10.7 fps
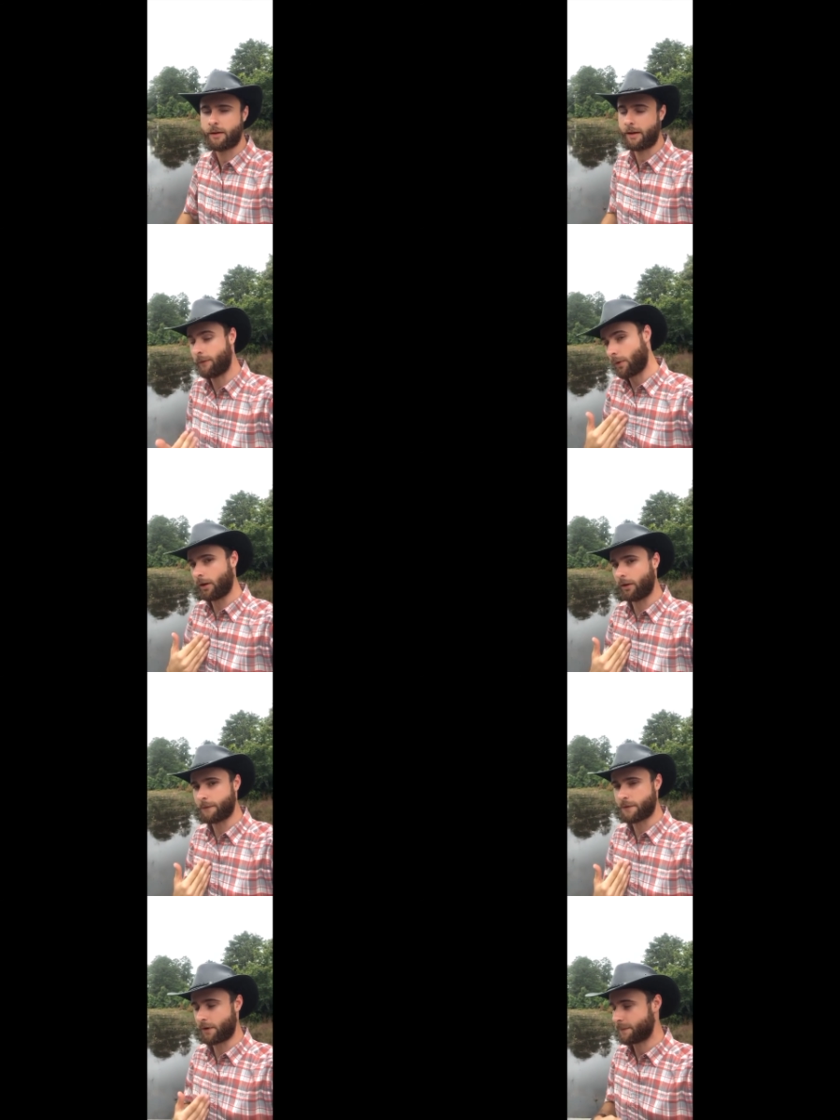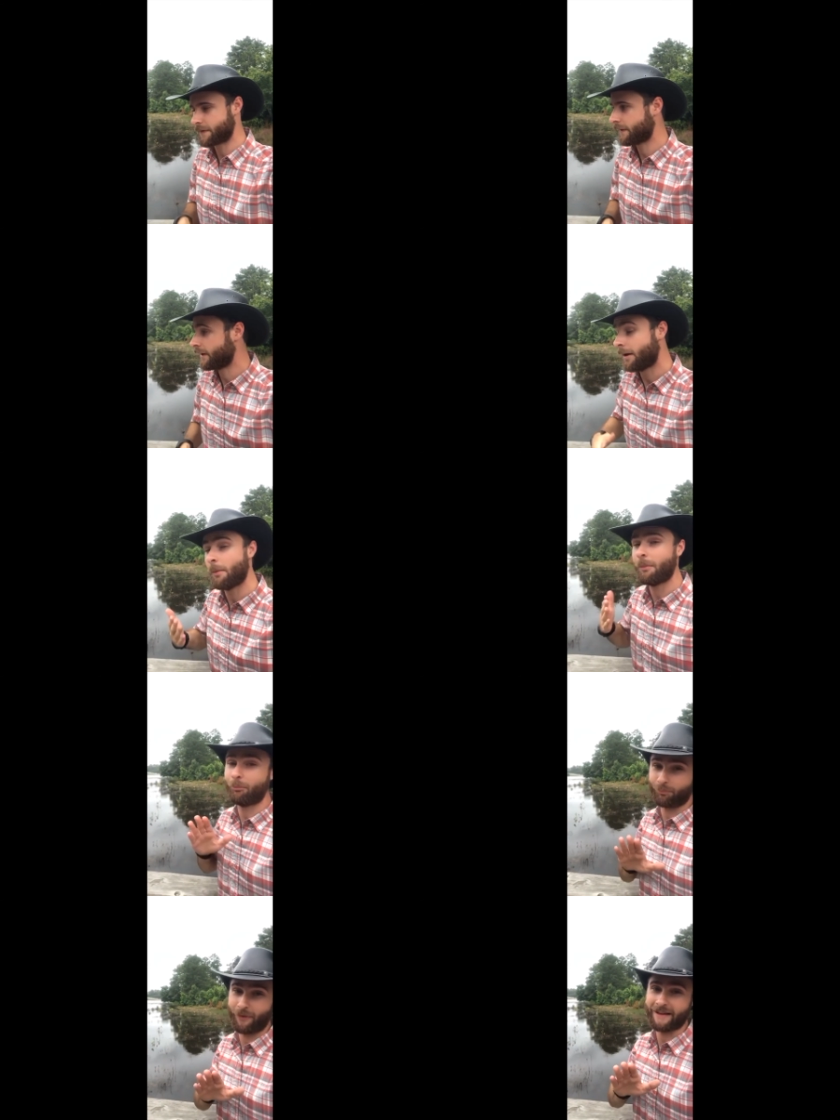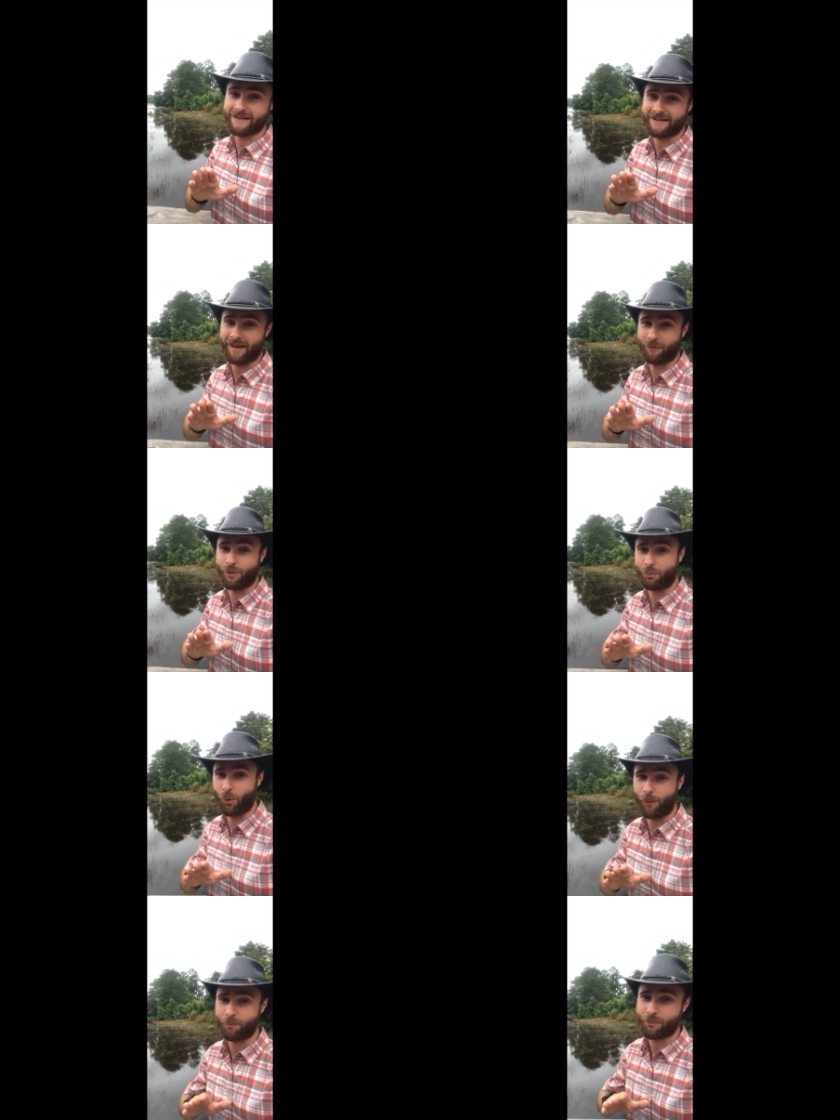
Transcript: even though I love streams. But that's aside from the point.